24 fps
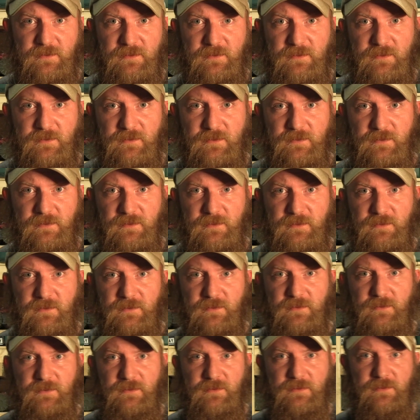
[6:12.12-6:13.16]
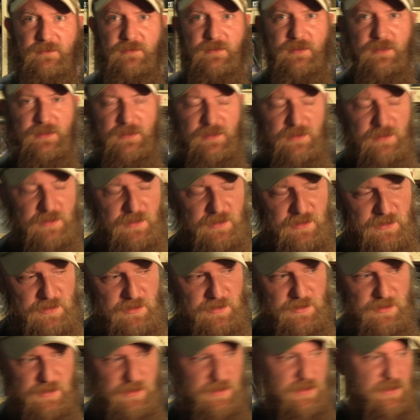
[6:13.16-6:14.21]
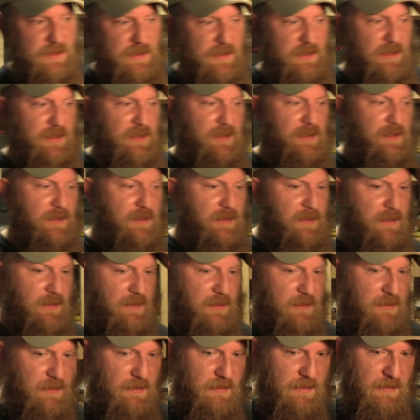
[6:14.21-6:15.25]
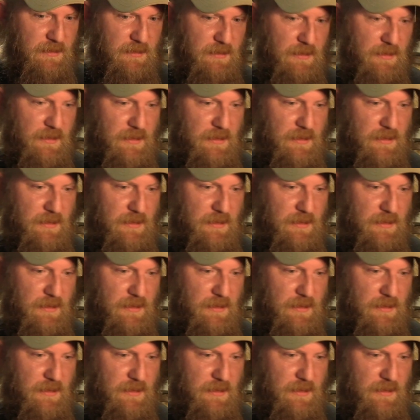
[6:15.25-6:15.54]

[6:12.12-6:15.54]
(no one is talking)